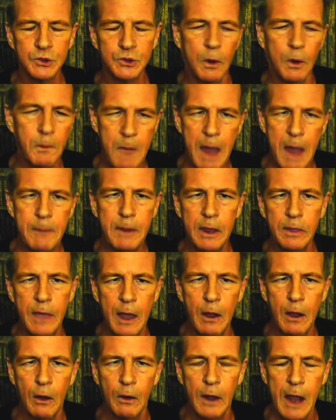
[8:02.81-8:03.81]
Well, maybe they
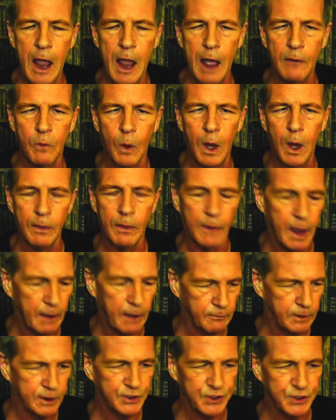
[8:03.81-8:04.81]
only have one.
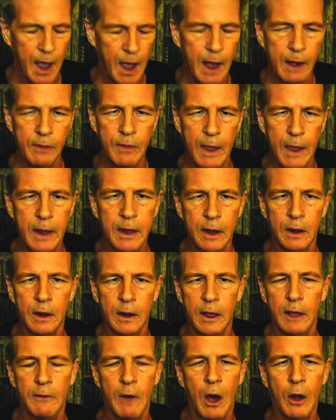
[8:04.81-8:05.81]
They've decided they can
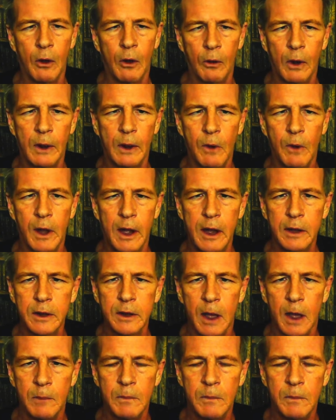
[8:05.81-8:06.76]
live on only one income.